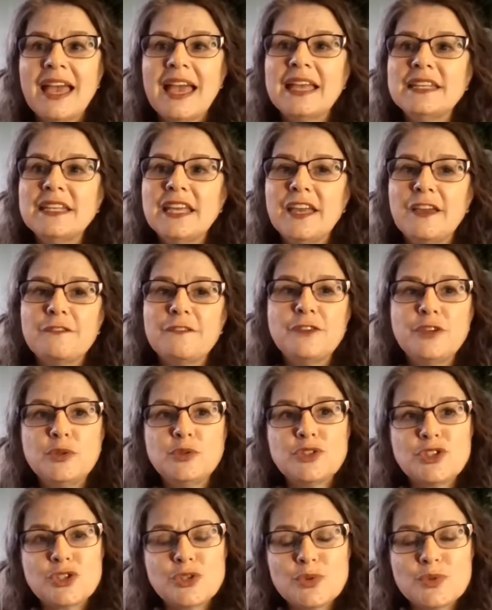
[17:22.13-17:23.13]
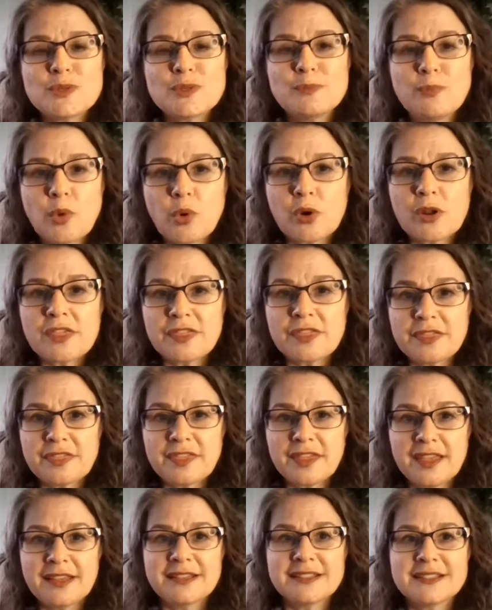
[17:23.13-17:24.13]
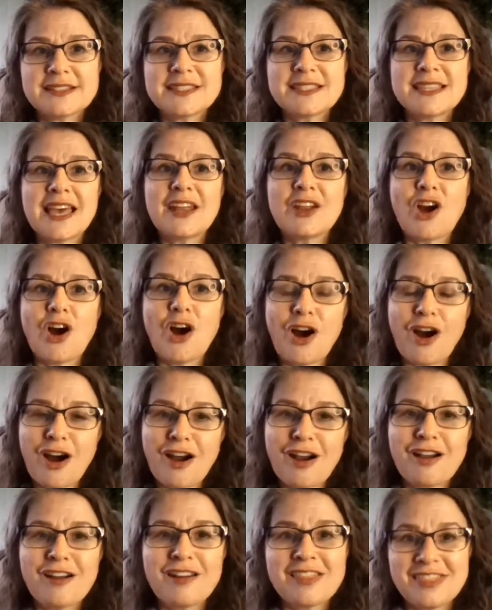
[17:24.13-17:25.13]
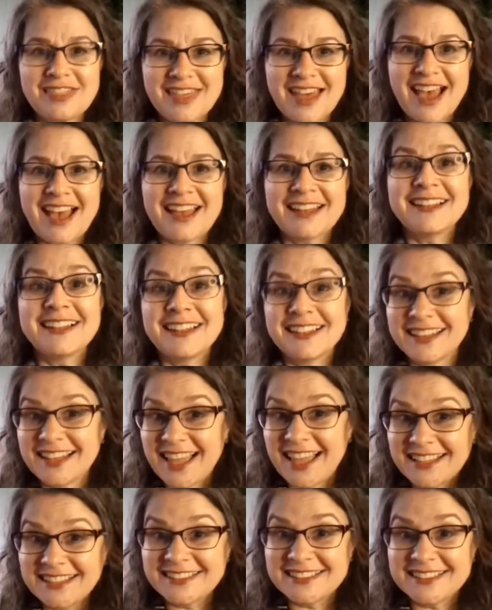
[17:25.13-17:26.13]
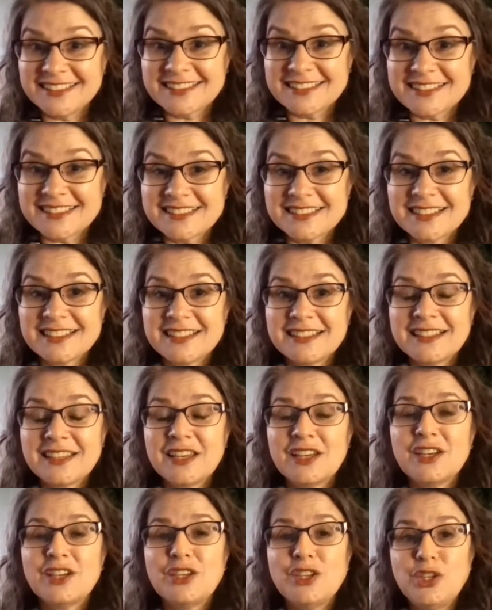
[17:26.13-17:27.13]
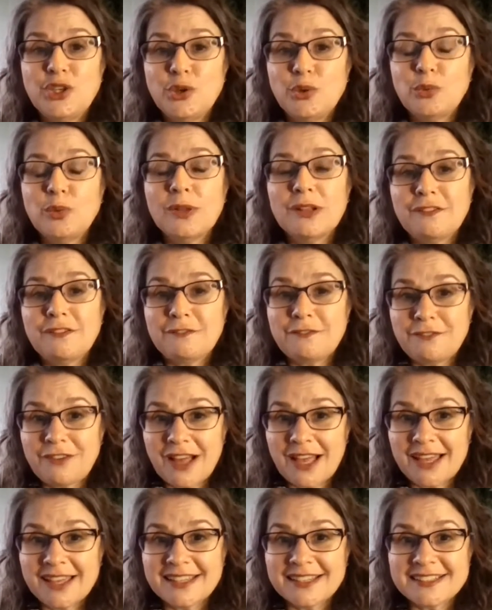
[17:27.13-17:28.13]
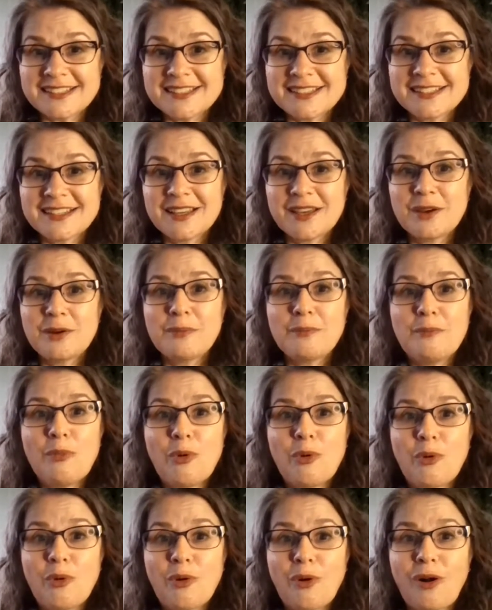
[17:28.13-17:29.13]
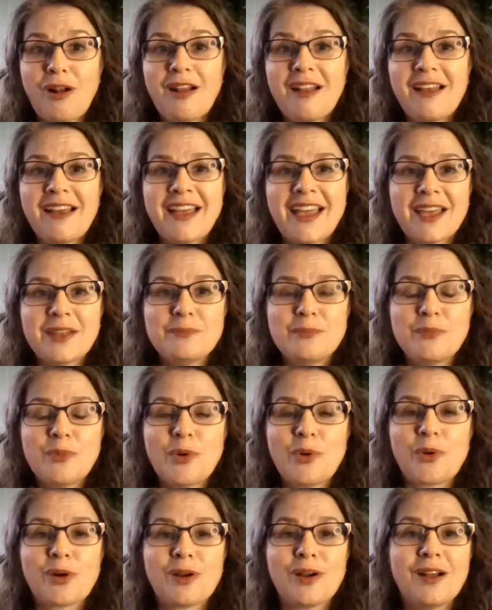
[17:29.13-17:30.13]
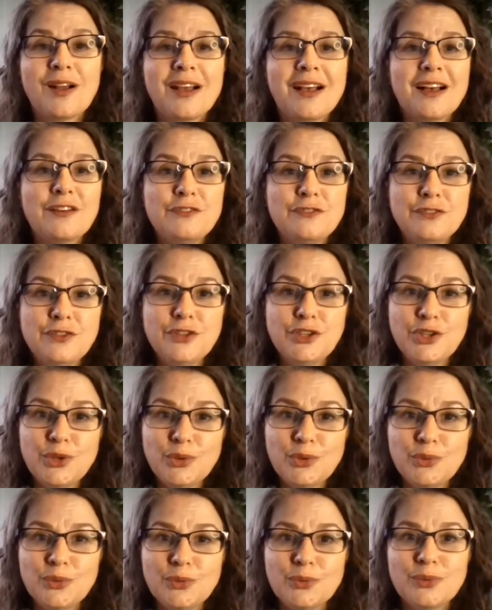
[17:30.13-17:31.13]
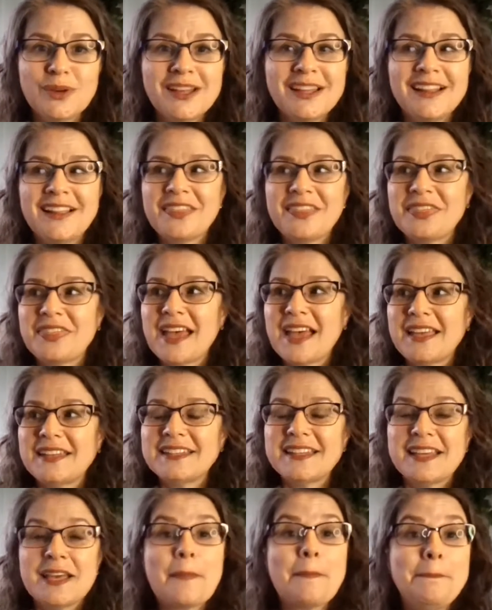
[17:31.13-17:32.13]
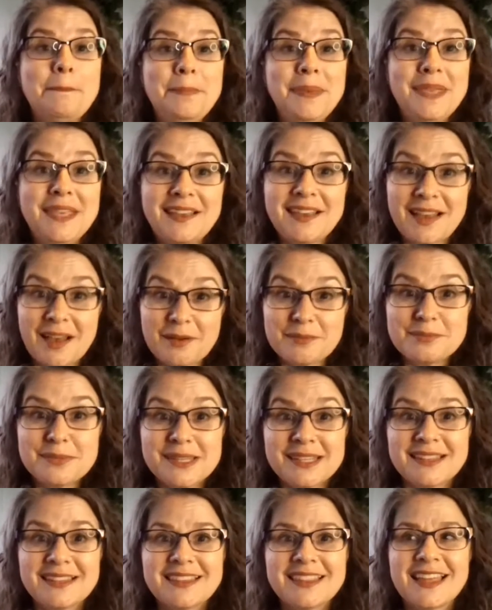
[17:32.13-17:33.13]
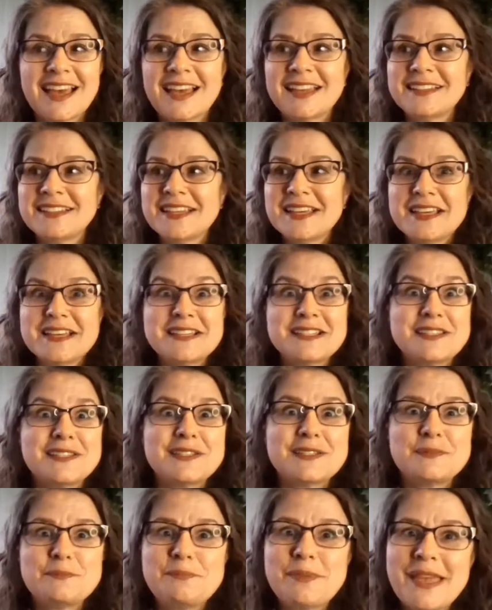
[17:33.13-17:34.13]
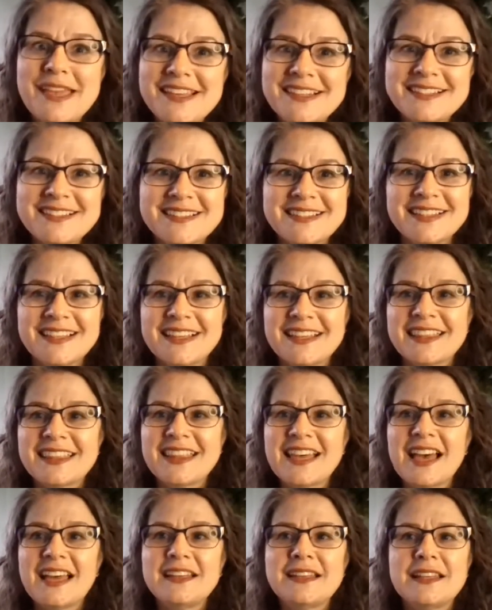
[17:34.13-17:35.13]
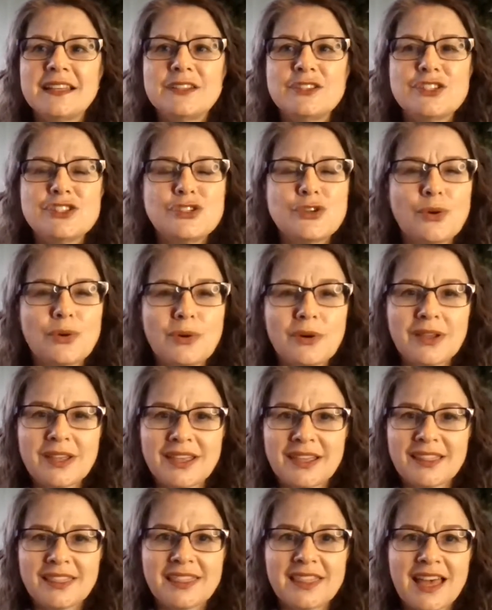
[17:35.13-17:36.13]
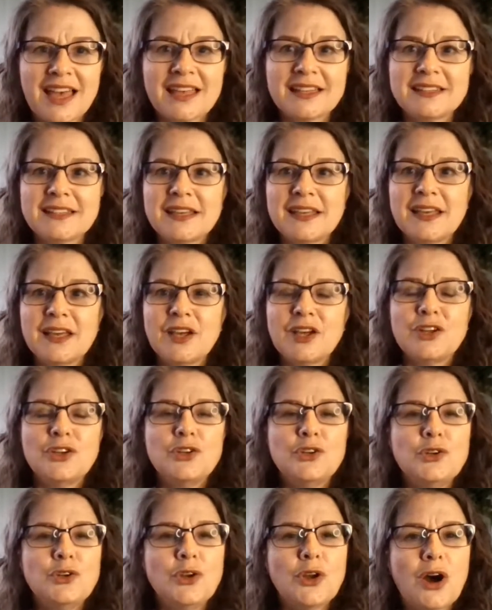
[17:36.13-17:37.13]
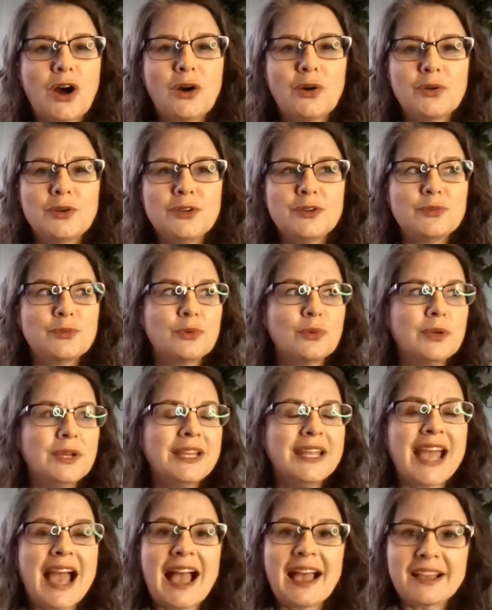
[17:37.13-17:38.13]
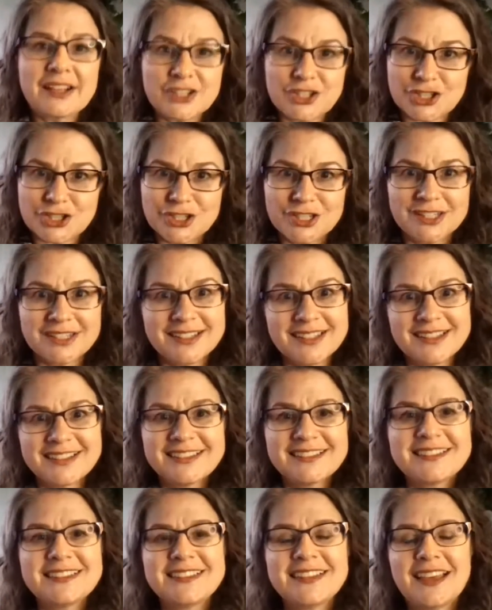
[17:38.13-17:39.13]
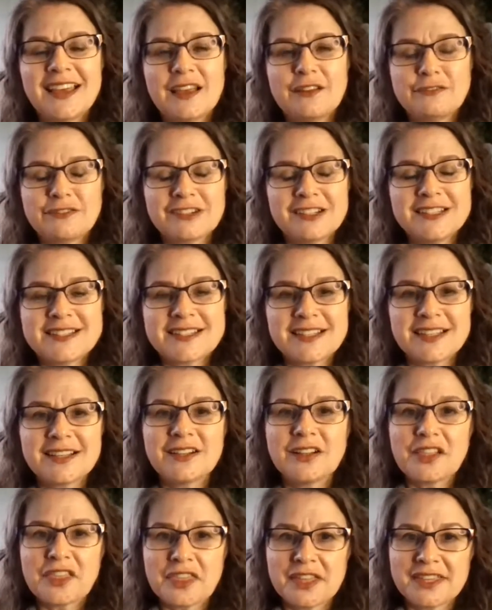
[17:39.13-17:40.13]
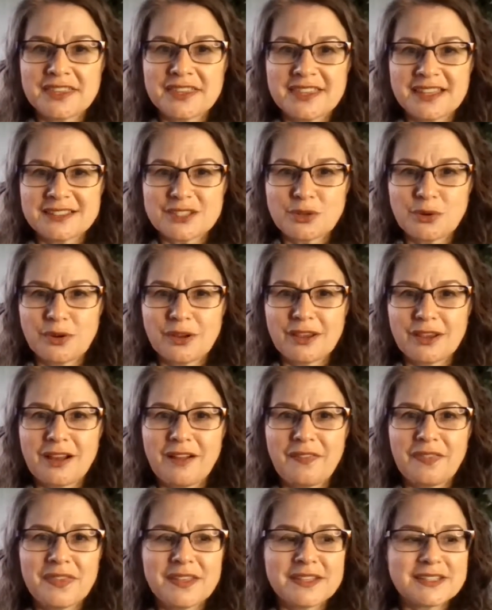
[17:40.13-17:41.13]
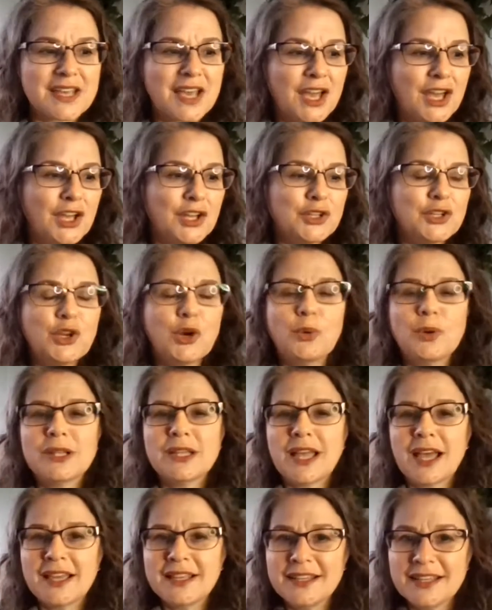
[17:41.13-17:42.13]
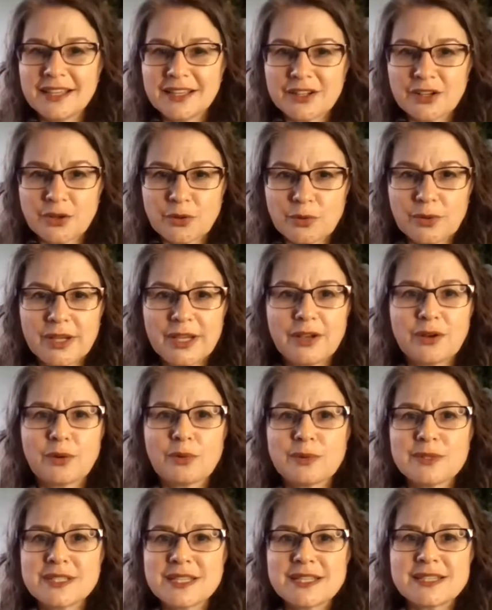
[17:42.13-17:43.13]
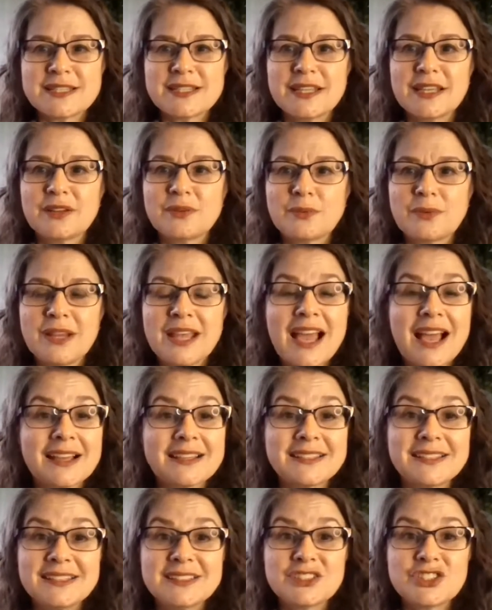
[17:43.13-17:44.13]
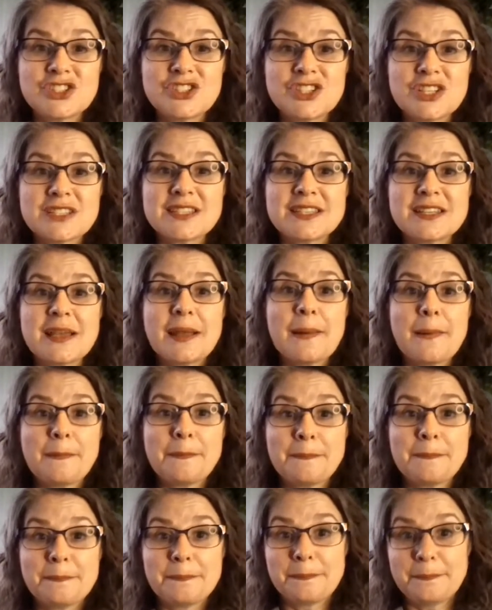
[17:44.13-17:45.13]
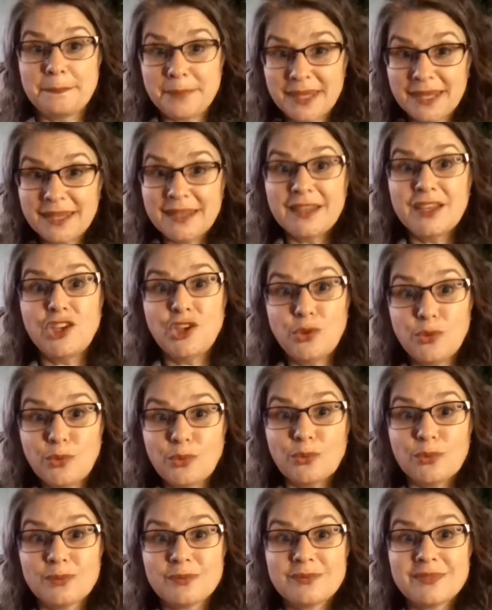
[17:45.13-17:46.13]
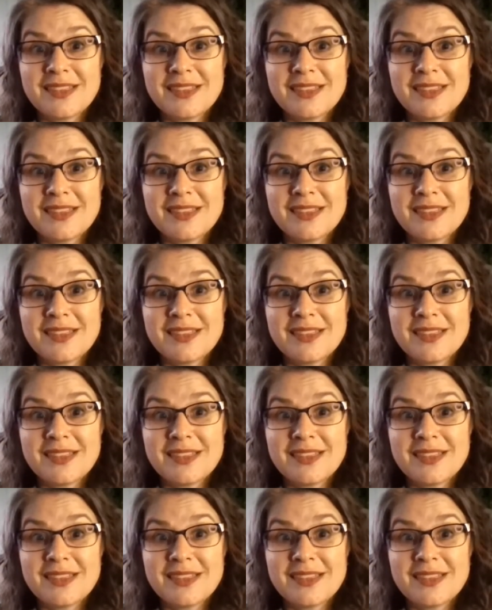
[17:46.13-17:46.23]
And if you choose more things that are that lightness, you will find more and more of you, that becoming, that spacing, that enjoying, that non-reaction to every single thing that's going on. That's no aligning and agreeing or resisting and reacting. It's just being you.